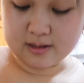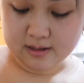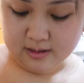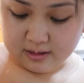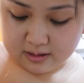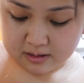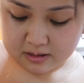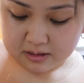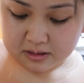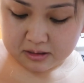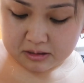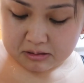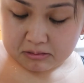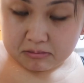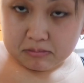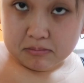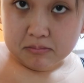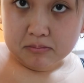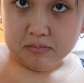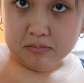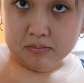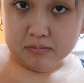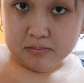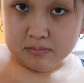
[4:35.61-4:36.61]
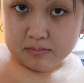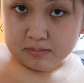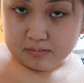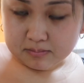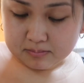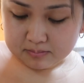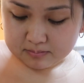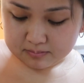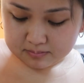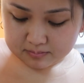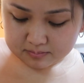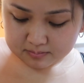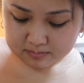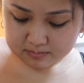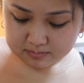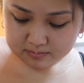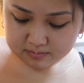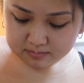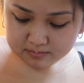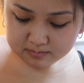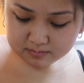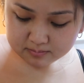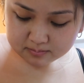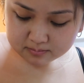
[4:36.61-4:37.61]

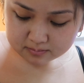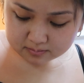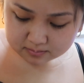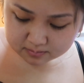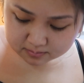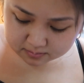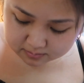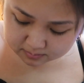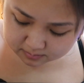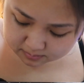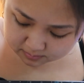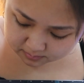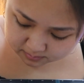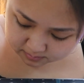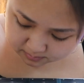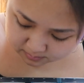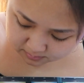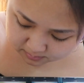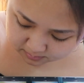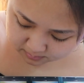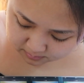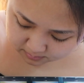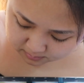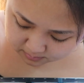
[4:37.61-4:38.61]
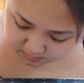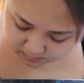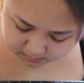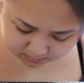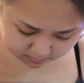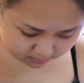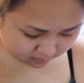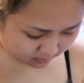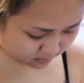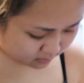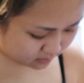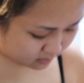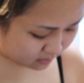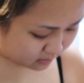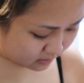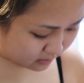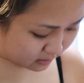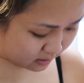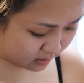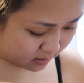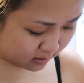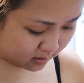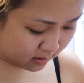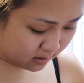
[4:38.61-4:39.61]

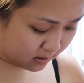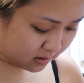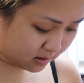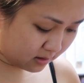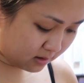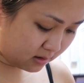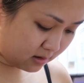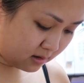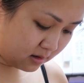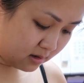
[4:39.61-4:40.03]
Nothing is said.